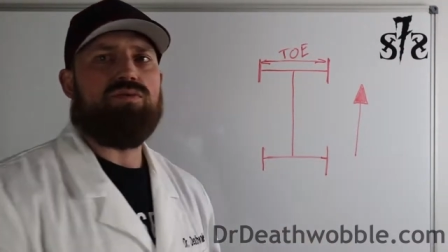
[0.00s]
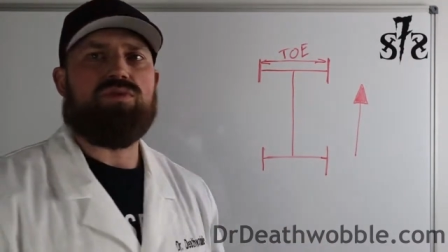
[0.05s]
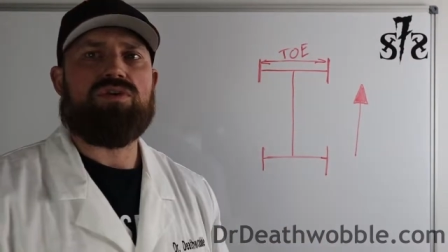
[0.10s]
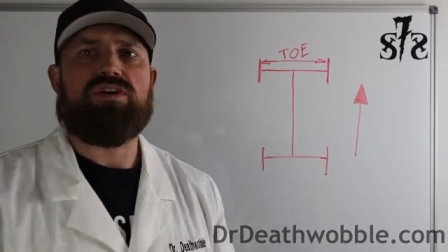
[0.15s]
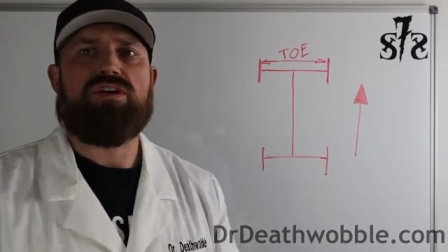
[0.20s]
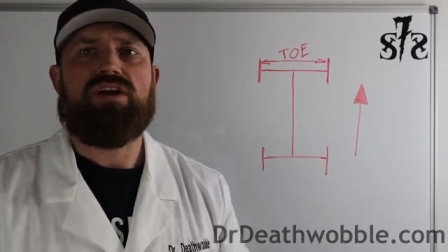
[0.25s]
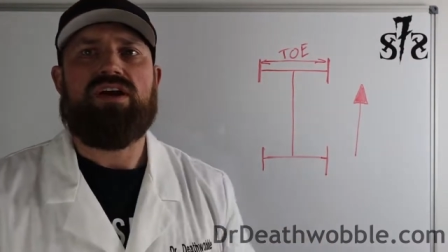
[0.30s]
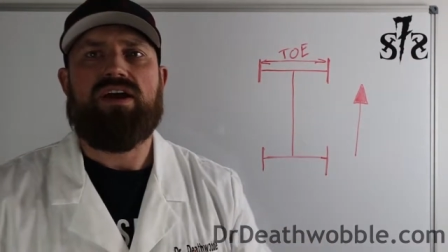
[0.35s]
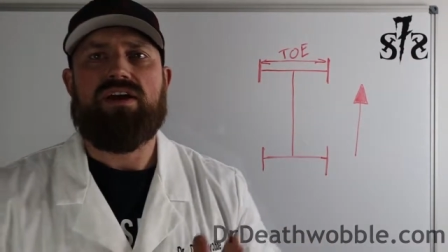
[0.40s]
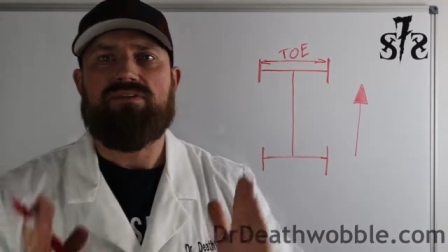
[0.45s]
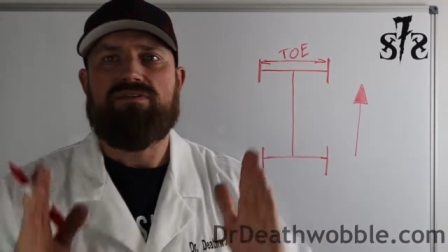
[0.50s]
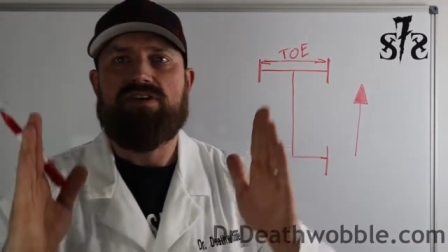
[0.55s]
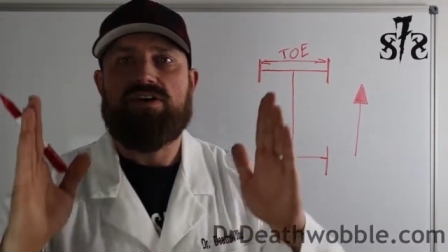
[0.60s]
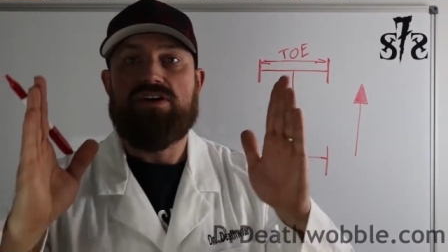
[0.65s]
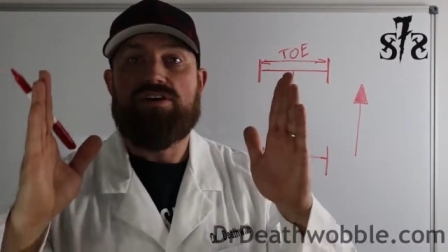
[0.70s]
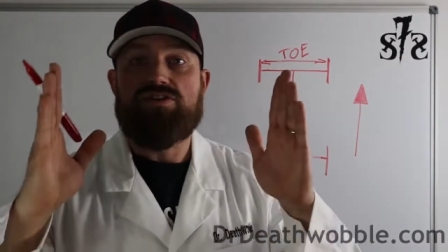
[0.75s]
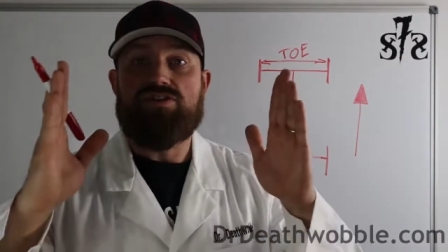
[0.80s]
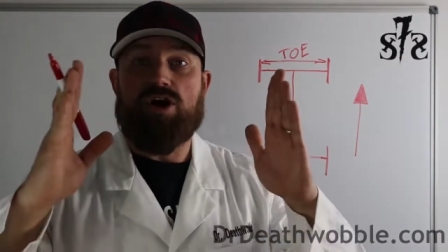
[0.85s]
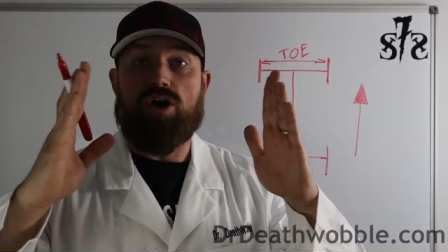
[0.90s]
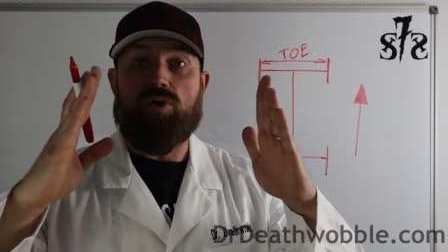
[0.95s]
We're going to
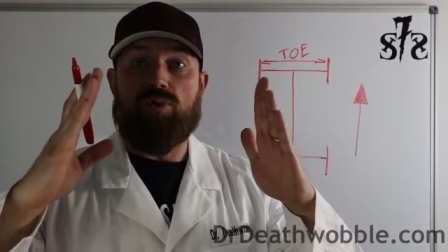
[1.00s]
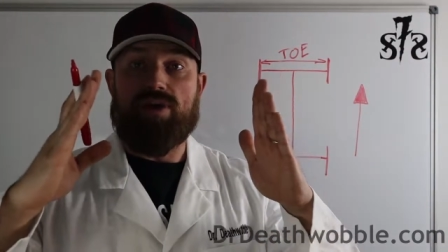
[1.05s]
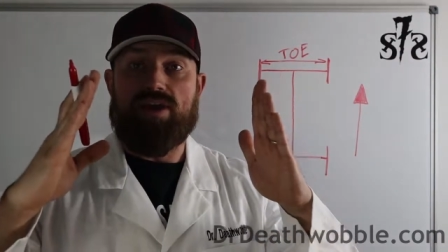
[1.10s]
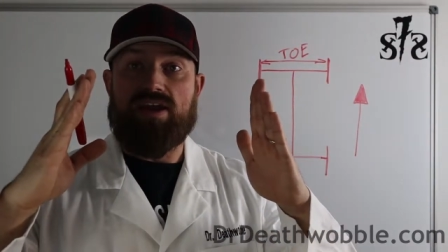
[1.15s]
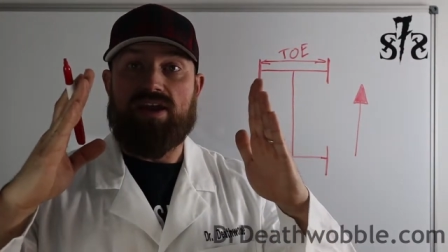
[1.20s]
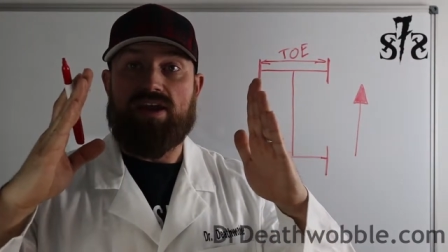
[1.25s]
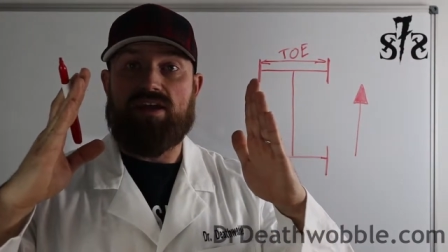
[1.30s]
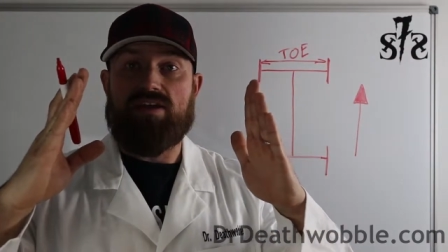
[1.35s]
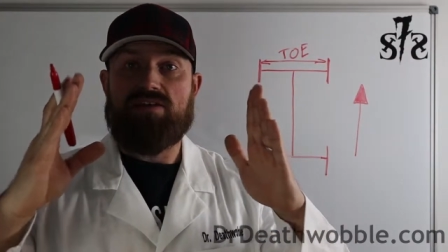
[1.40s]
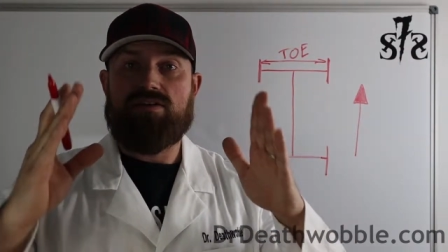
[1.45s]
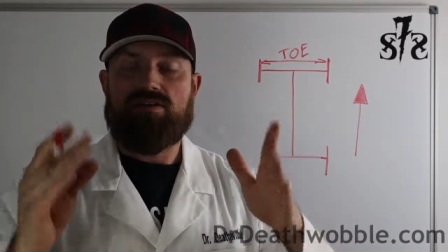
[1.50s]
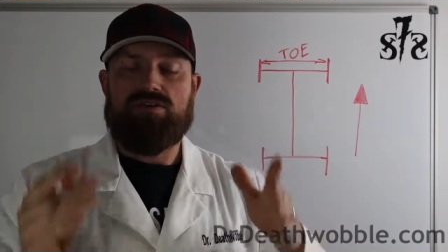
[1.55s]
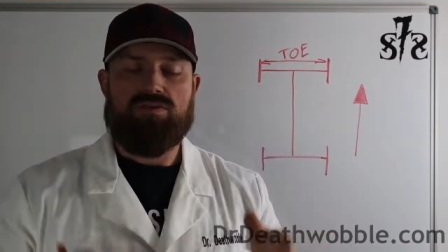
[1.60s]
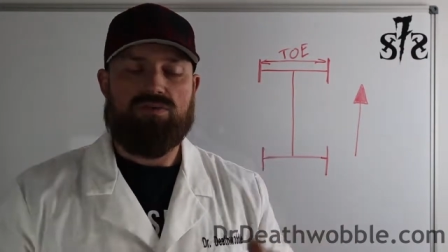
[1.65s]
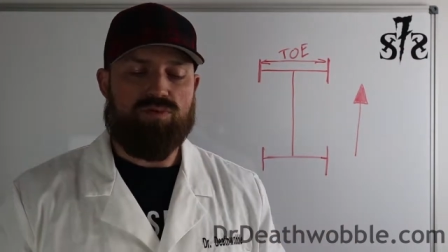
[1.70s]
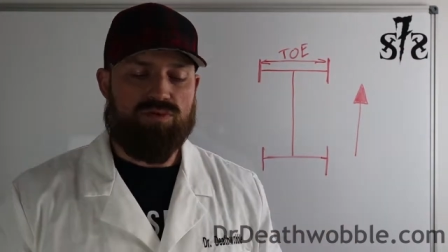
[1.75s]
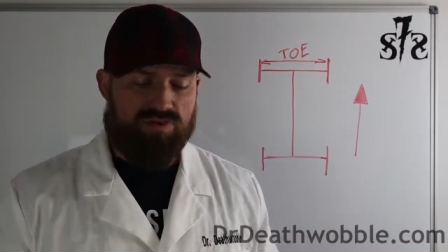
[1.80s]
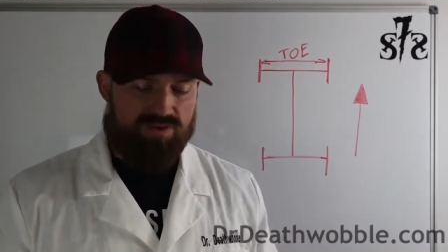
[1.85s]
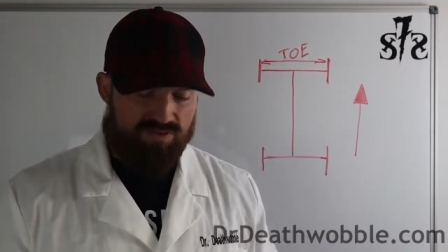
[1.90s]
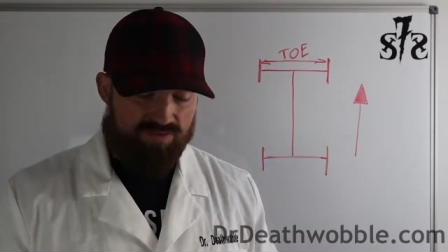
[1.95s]
have toe in
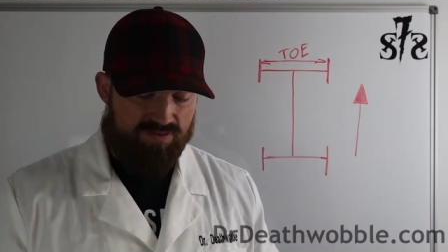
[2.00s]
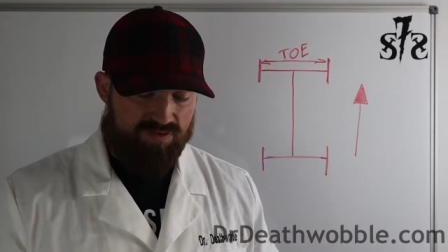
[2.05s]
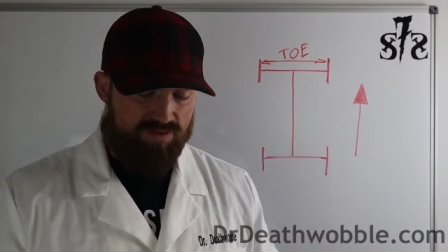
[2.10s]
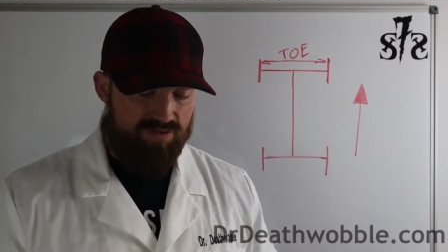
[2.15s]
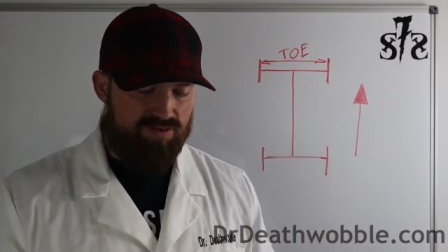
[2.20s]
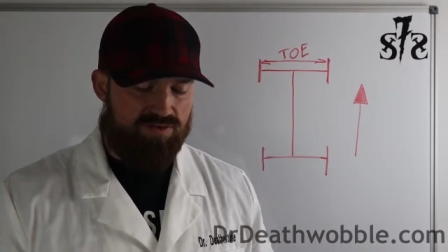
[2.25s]
when the